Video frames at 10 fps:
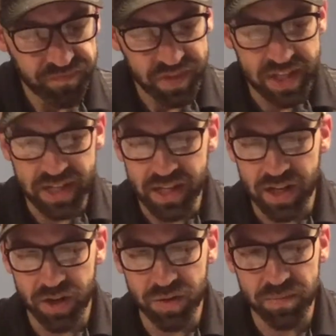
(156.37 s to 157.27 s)
And again, I
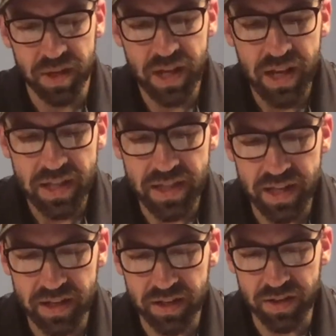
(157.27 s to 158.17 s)
hope that
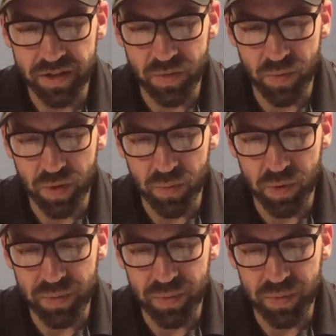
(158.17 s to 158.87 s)
what